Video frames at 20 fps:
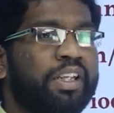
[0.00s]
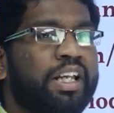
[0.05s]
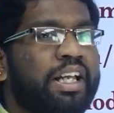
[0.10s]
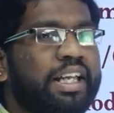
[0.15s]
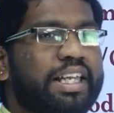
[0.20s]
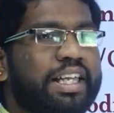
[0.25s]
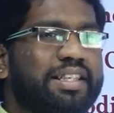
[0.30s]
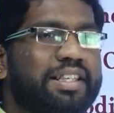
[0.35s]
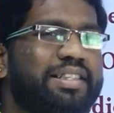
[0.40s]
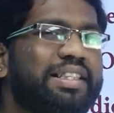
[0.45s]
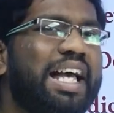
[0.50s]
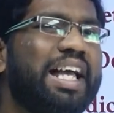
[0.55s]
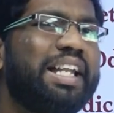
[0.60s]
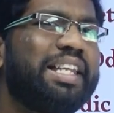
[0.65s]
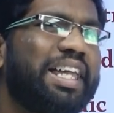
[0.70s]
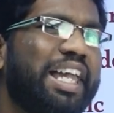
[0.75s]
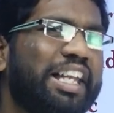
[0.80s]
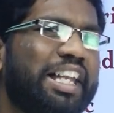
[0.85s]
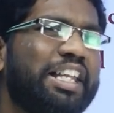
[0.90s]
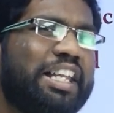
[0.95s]
Is there
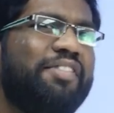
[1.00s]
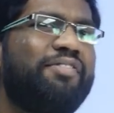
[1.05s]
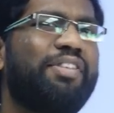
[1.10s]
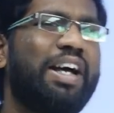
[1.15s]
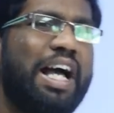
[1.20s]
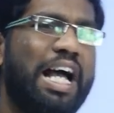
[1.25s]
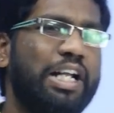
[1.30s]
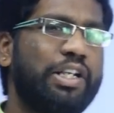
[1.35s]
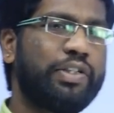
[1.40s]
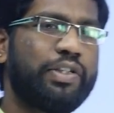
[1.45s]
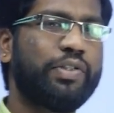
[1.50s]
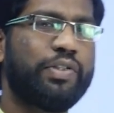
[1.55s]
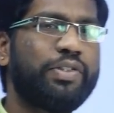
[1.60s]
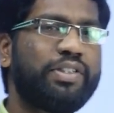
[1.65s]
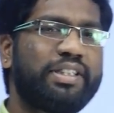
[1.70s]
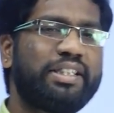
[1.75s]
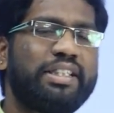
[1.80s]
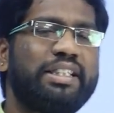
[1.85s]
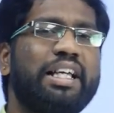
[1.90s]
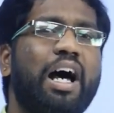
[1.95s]
any
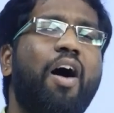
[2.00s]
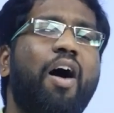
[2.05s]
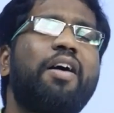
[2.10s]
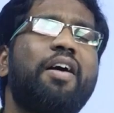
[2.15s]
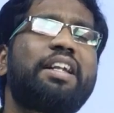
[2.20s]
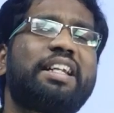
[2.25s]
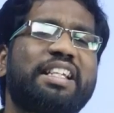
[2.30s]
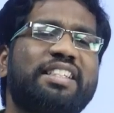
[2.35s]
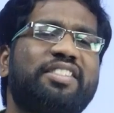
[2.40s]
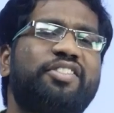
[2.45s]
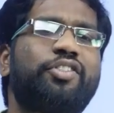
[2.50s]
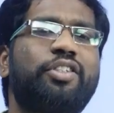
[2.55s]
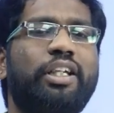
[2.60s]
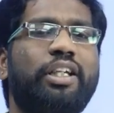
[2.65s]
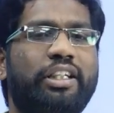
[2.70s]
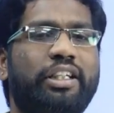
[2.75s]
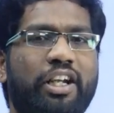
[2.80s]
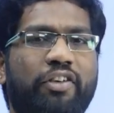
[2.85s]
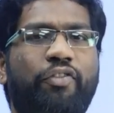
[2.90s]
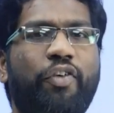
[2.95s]
values are
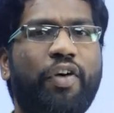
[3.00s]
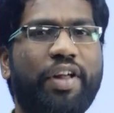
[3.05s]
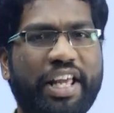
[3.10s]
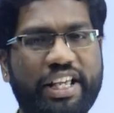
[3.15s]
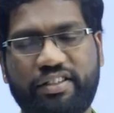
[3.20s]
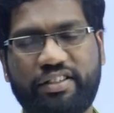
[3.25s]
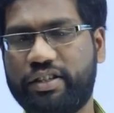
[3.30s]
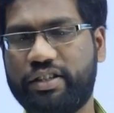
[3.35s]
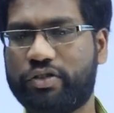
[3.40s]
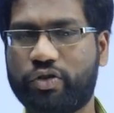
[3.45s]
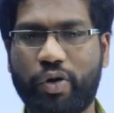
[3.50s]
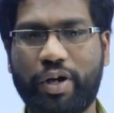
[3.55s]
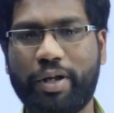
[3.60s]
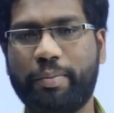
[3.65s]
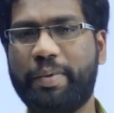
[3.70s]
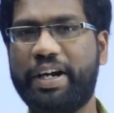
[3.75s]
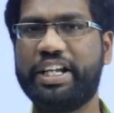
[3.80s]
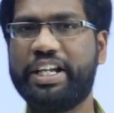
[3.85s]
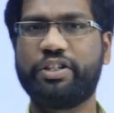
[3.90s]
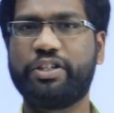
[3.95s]
restricted for x square,
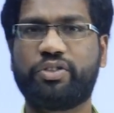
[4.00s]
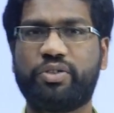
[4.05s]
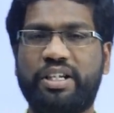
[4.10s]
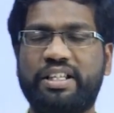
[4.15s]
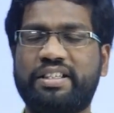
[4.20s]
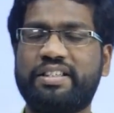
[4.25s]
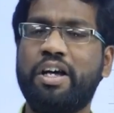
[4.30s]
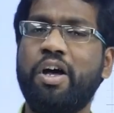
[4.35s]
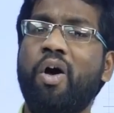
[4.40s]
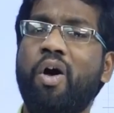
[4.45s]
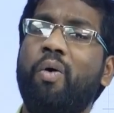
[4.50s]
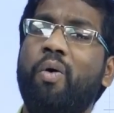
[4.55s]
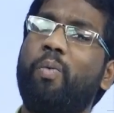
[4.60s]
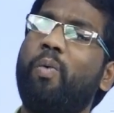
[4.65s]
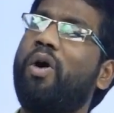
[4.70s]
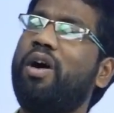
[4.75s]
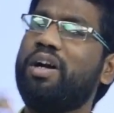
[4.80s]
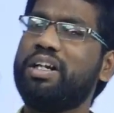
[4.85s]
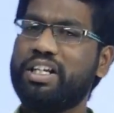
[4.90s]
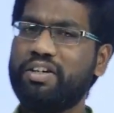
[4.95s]
my dear students?
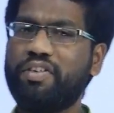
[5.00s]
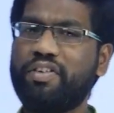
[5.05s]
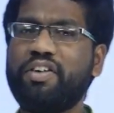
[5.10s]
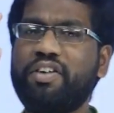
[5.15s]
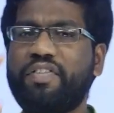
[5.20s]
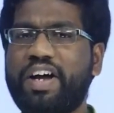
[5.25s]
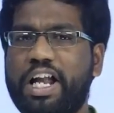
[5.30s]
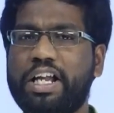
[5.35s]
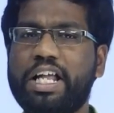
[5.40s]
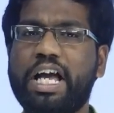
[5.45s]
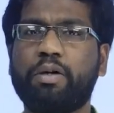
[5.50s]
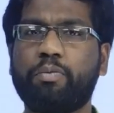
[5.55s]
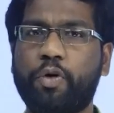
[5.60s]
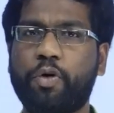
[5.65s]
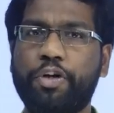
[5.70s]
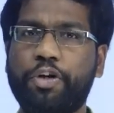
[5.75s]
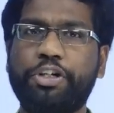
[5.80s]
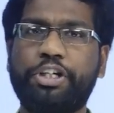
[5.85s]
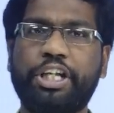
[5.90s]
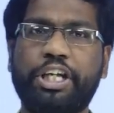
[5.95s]
Whatever value I am
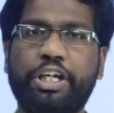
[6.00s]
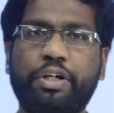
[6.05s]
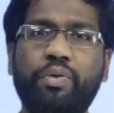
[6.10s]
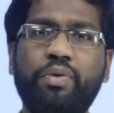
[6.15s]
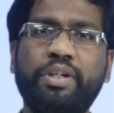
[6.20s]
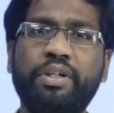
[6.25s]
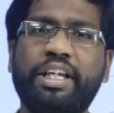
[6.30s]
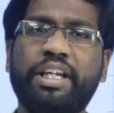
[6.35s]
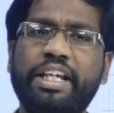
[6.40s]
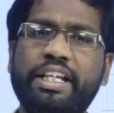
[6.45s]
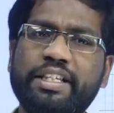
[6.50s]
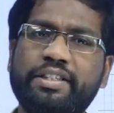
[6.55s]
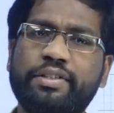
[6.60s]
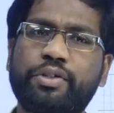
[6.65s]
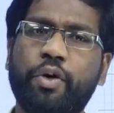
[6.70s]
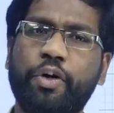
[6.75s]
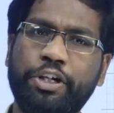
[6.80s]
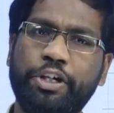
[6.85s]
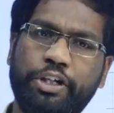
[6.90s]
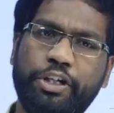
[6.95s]
going to give, it is
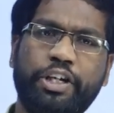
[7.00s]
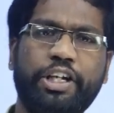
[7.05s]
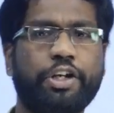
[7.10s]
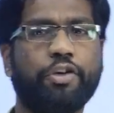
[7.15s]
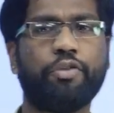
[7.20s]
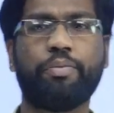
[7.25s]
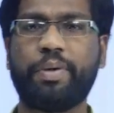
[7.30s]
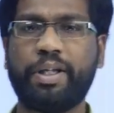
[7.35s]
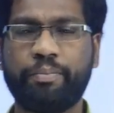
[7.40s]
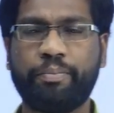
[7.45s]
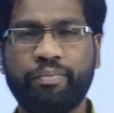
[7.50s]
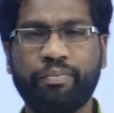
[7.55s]
going to give me.